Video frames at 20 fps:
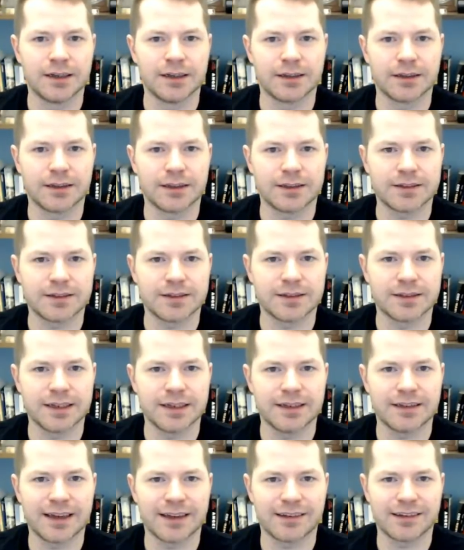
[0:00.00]
Let's
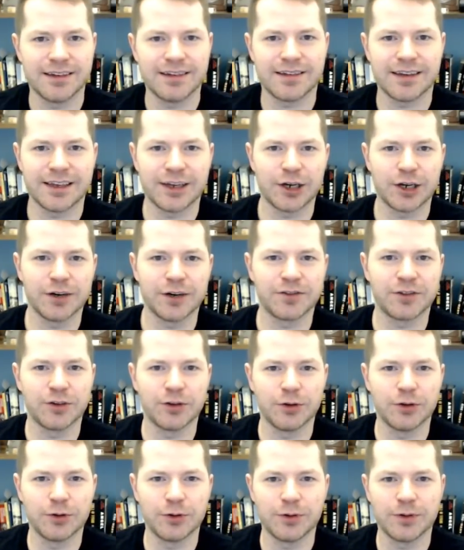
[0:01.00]
see. It takes at least a year or
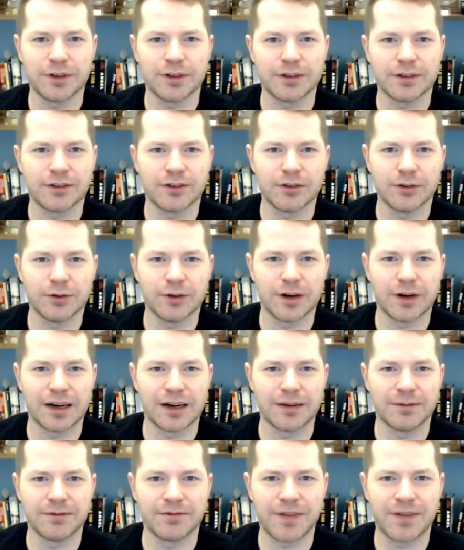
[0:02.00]
two to
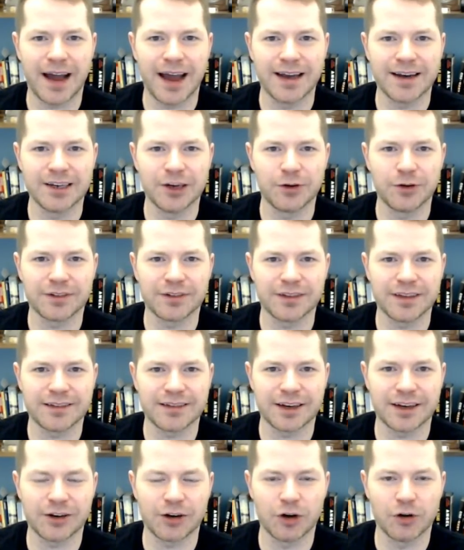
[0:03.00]
um, find and notice
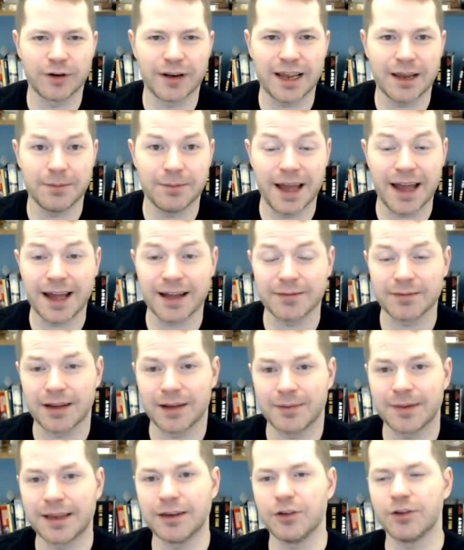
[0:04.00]
leaks in your own game. Yeah,
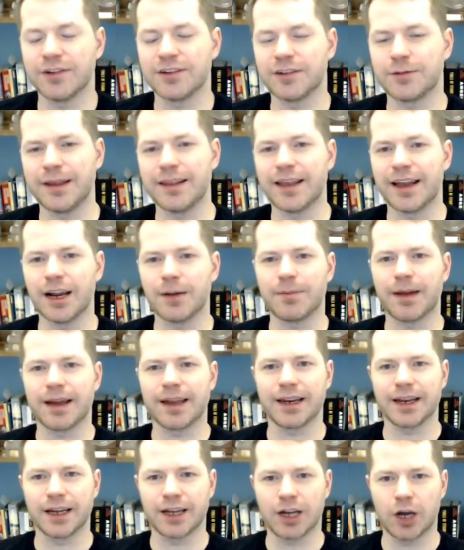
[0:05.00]
I mean, you can speed that up by
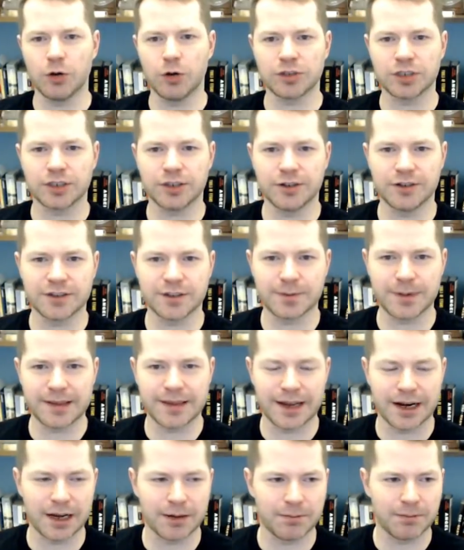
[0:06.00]
getting a coach. You can
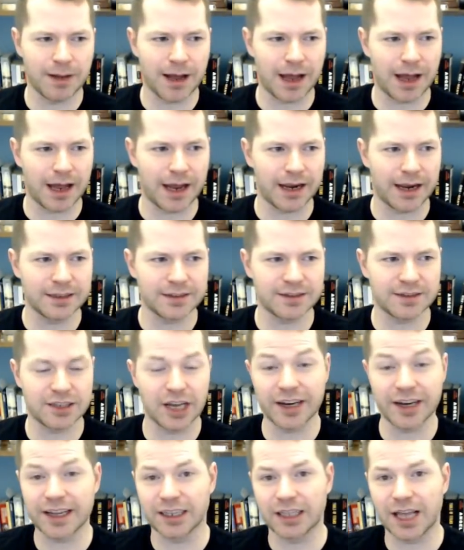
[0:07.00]
speed that up by
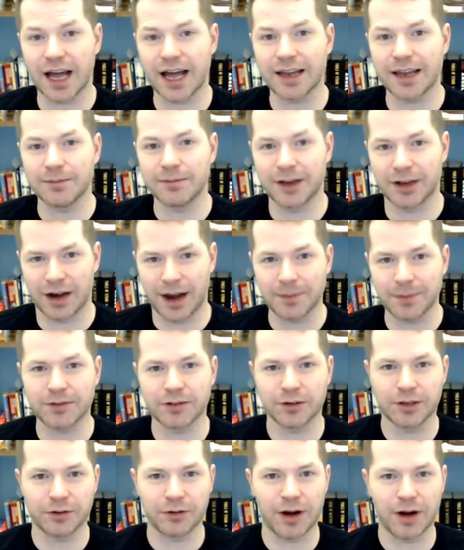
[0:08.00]
studying a lot. But you're
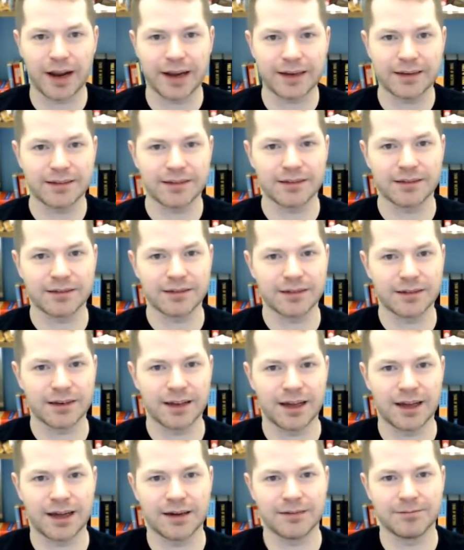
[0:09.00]
absolutely right.
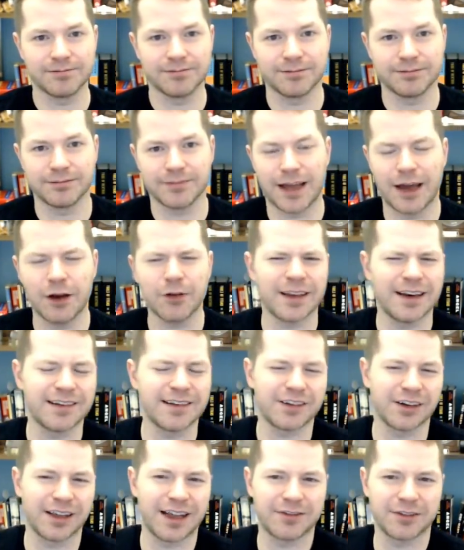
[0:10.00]
Um, I don't think you
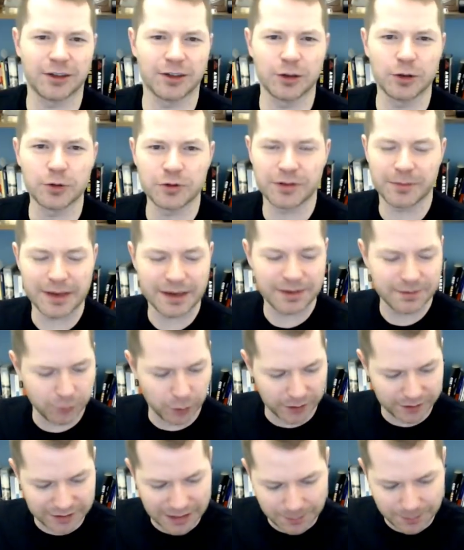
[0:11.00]
necessarily have to lose. I mean,
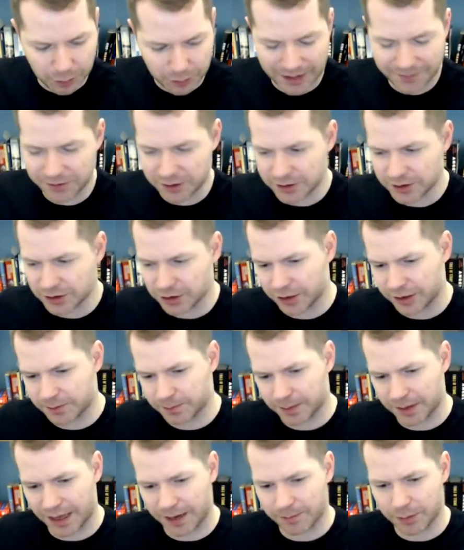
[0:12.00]
for example, when I first
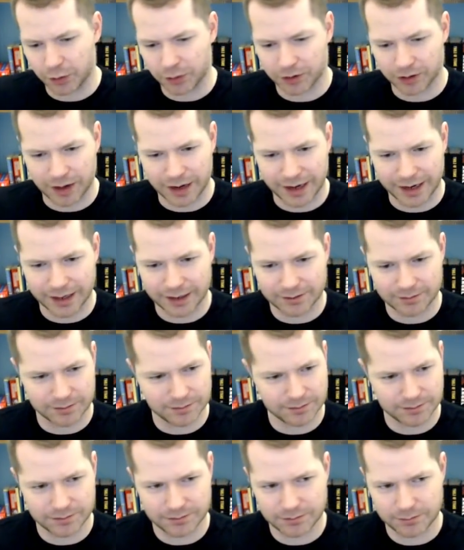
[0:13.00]
started playing poker, I
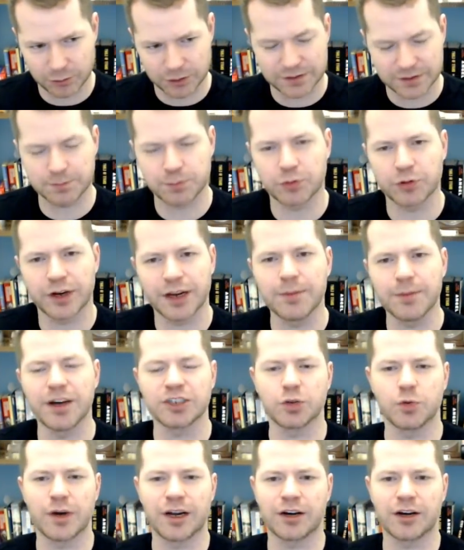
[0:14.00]
was pretty
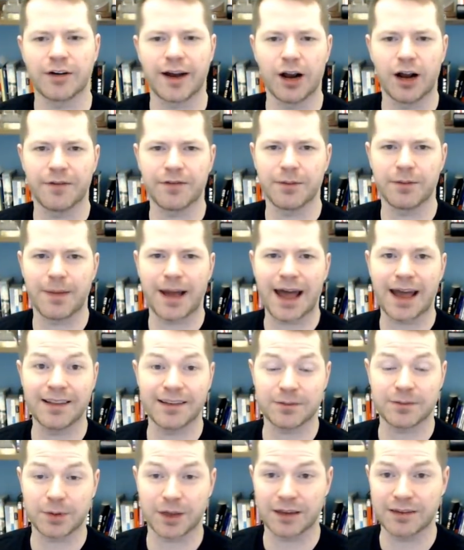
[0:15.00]
much a winner right off the bat,
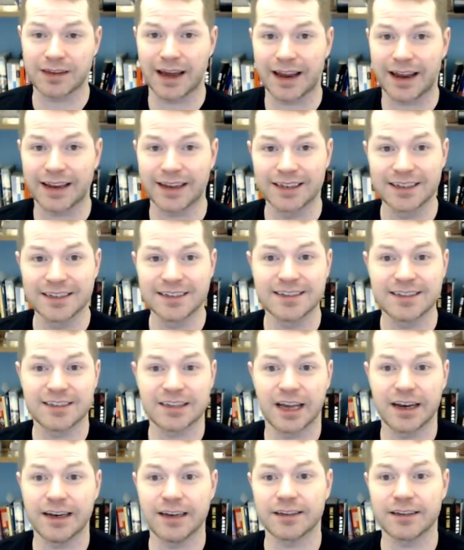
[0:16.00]
and that's because I
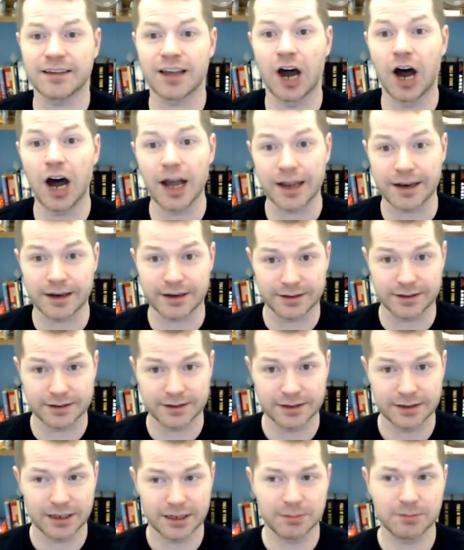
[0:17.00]
studied a ton
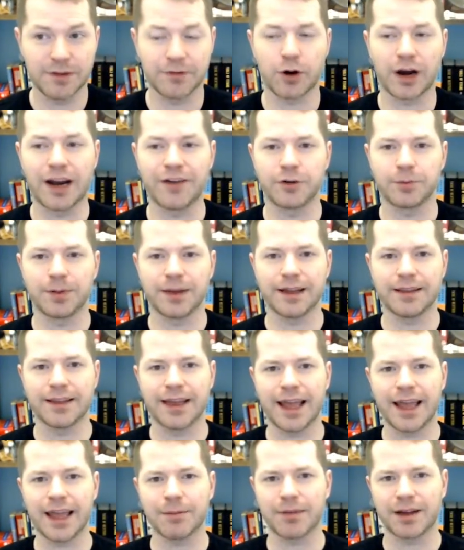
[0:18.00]
before I ever played
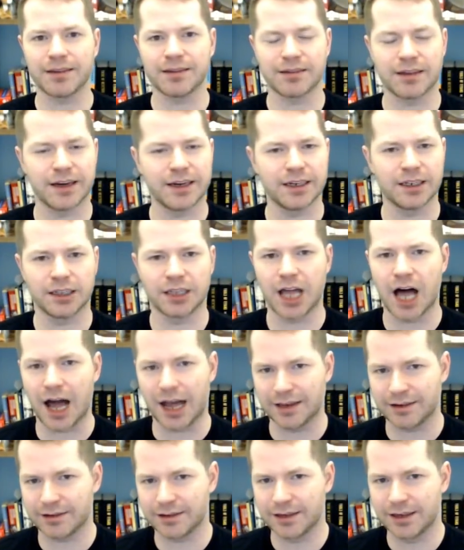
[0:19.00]
the game. I studied a
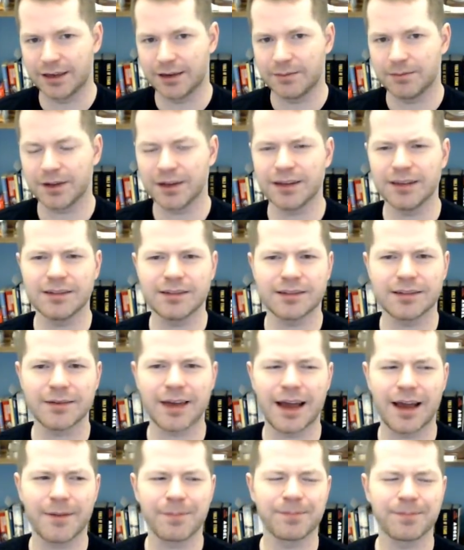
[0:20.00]
lot
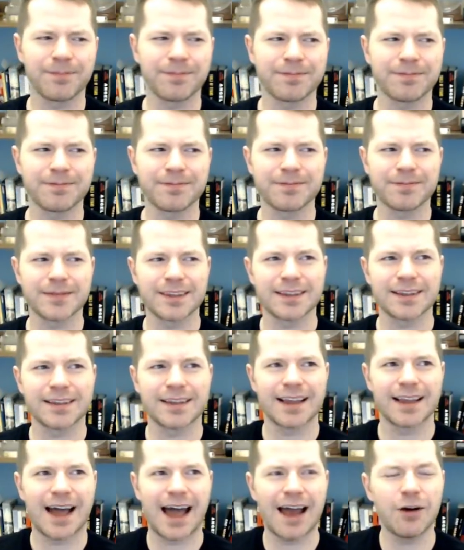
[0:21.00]
because
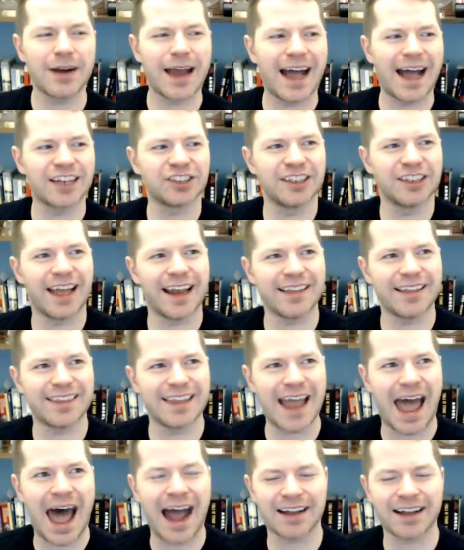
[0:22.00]
I don't actually like
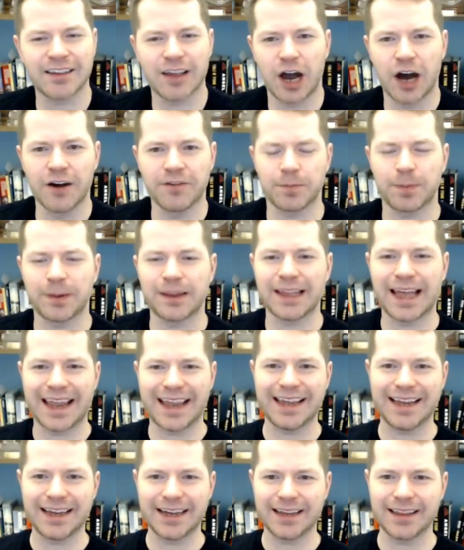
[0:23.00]
the act of
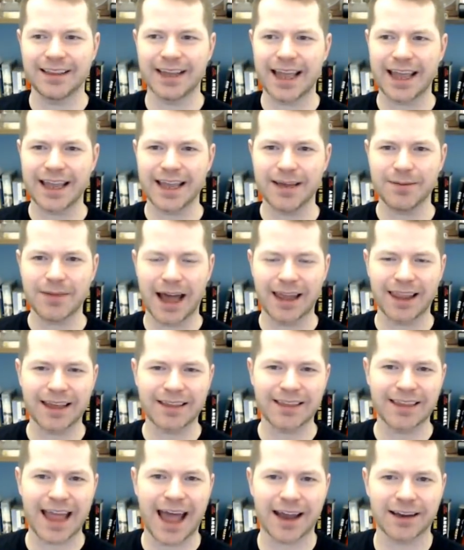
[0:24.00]
playing the game. I
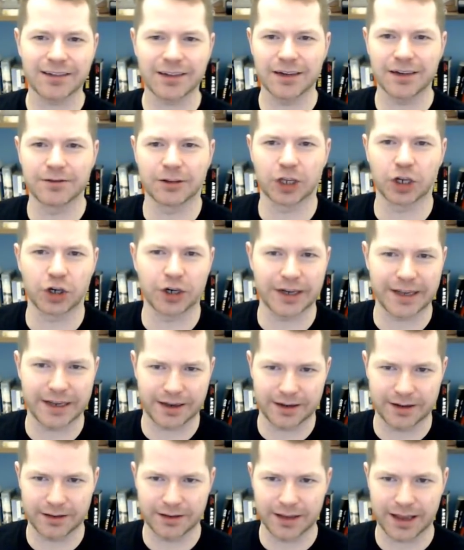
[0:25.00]
like the act of learning
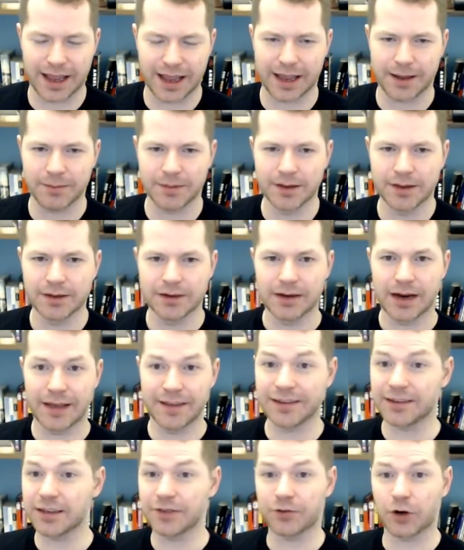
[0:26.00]
the game,
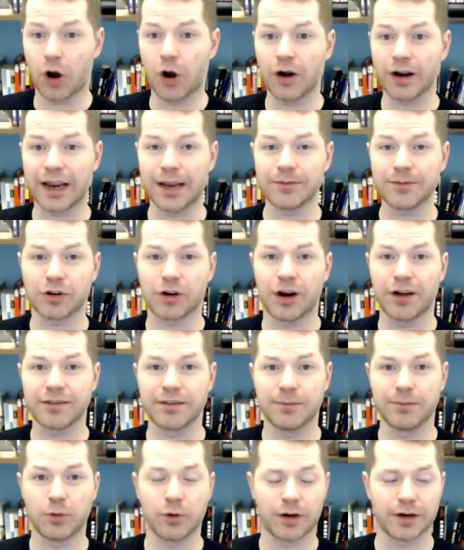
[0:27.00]
and this is for all games
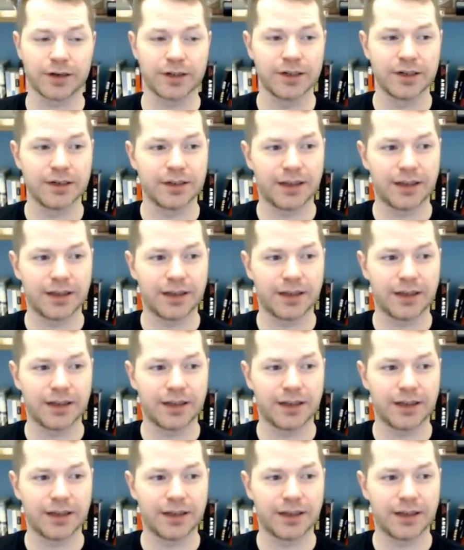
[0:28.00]
across the board.